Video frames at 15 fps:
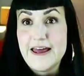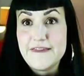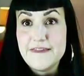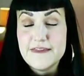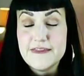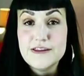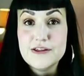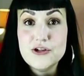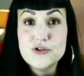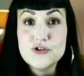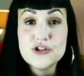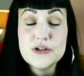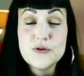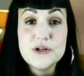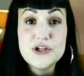and
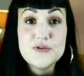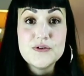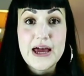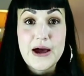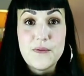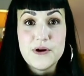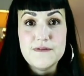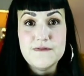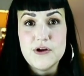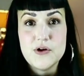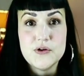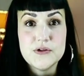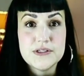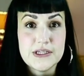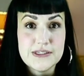usually when you get one of
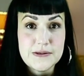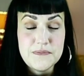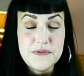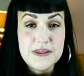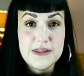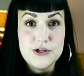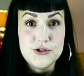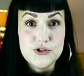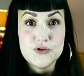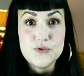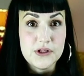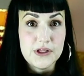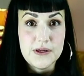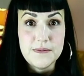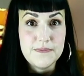those, that's something that you should
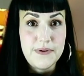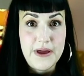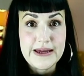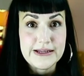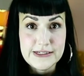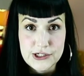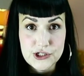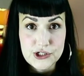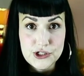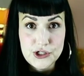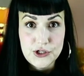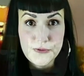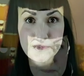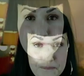really pay attention to.